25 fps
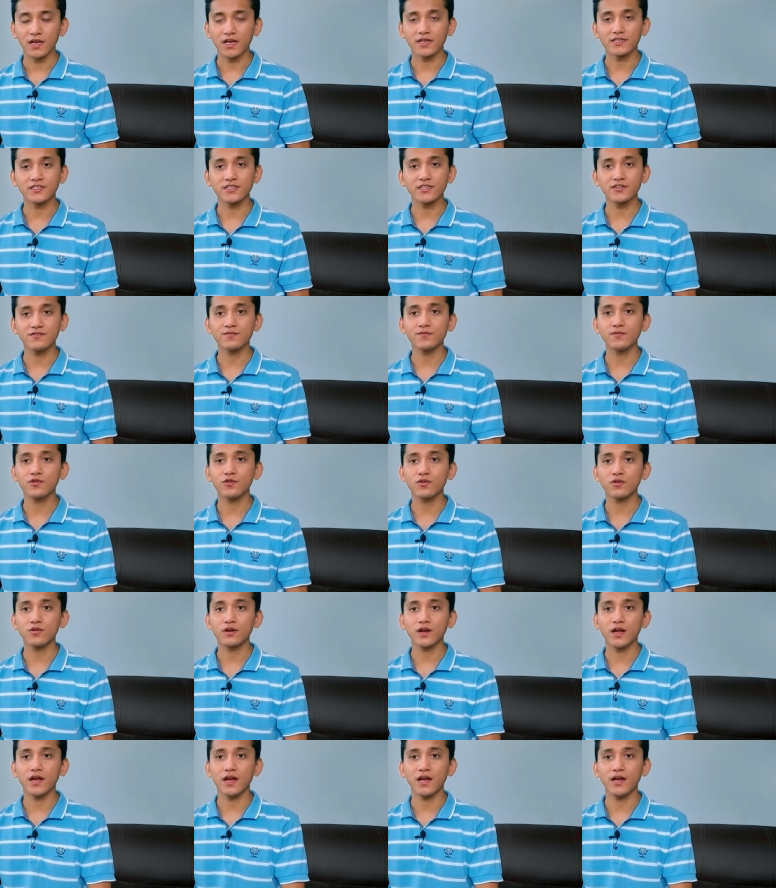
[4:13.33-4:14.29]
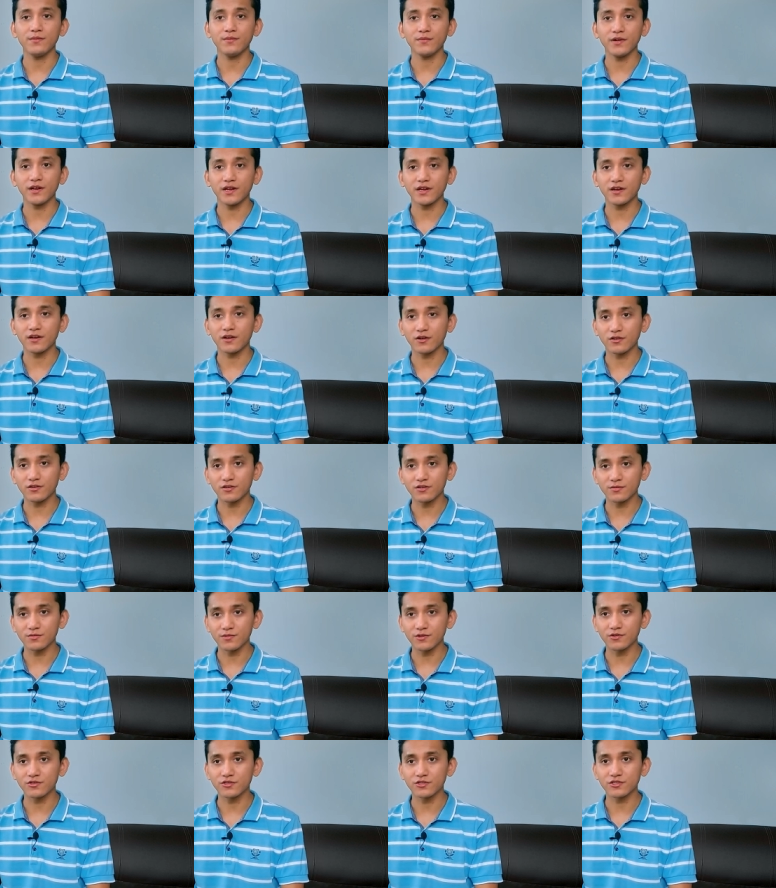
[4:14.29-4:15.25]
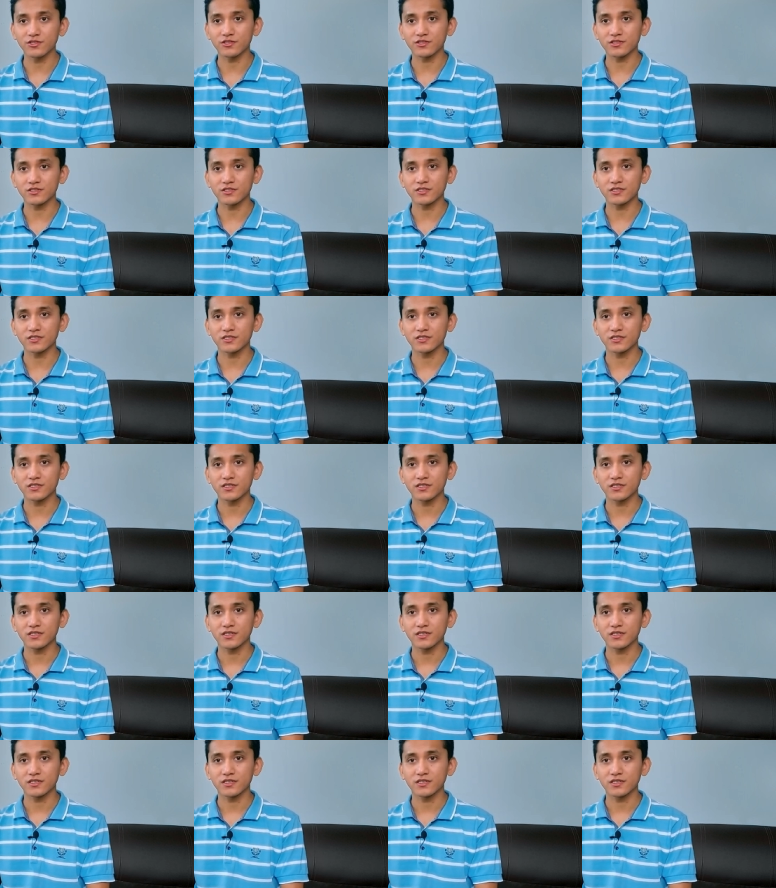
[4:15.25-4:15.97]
achieve more, and make contributions,